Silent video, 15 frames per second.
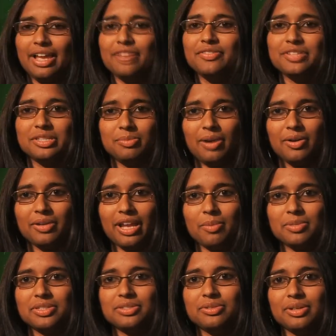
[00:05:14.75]
in life is about
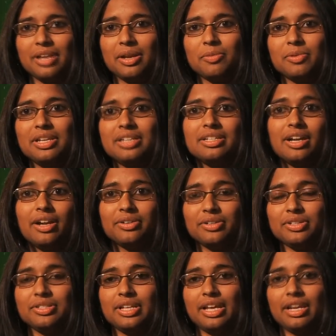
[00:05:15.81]
chemistry and we need to
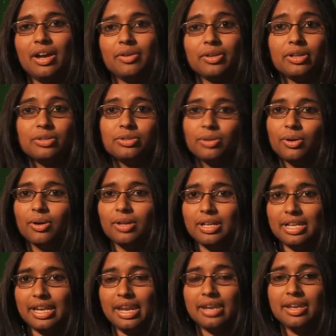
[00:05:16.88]
understand how to
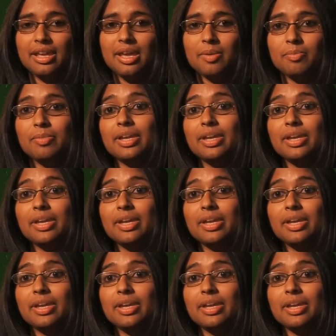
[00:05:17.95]
control it and